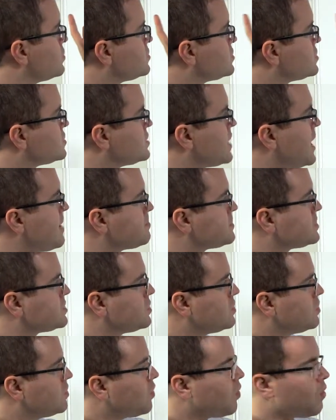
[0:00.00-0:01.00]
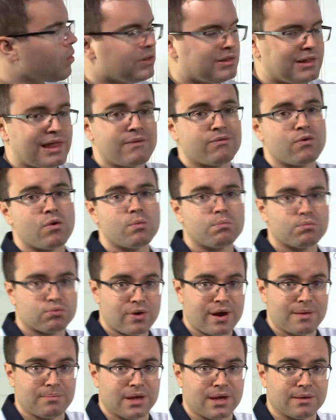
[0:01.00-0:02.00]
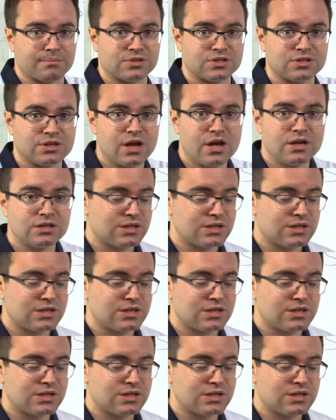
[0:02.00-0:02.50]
stepped or level premiums.